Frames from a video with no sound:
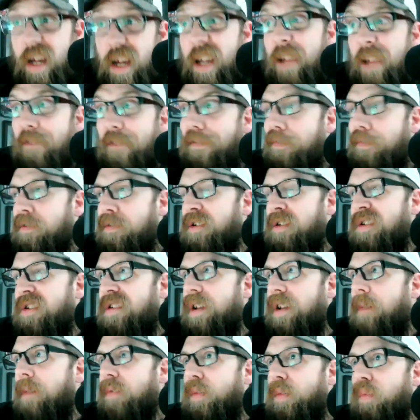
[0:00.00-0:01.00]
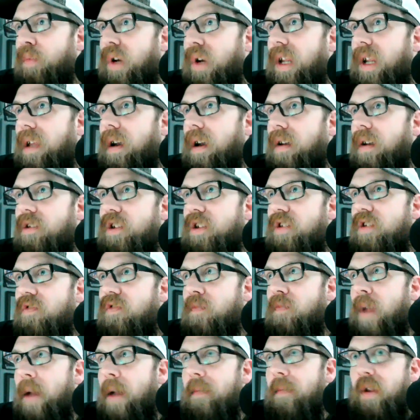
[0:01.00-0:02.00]
And if it was to stop debris cautions
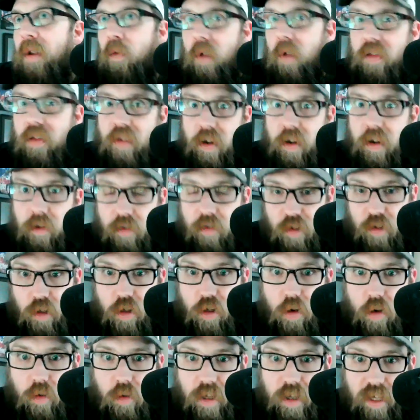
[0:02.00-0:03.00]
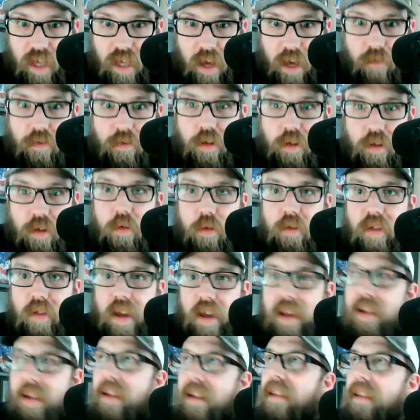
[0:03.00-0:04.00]
from happening, what the hell does a toe link have to do with
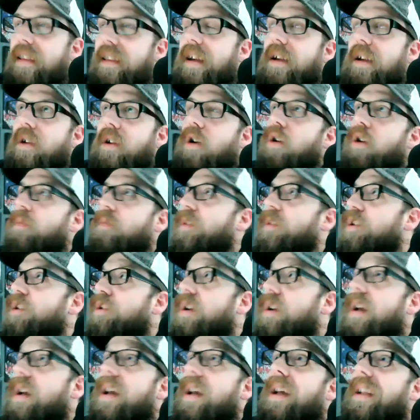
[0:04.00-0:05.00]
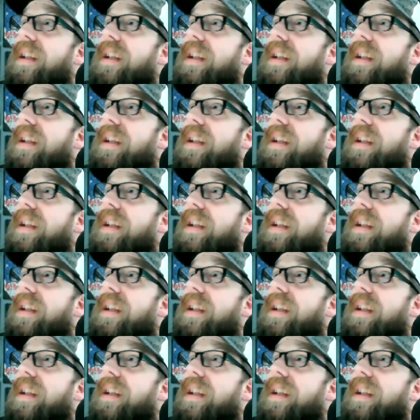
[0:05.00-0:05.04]
any of that garbage,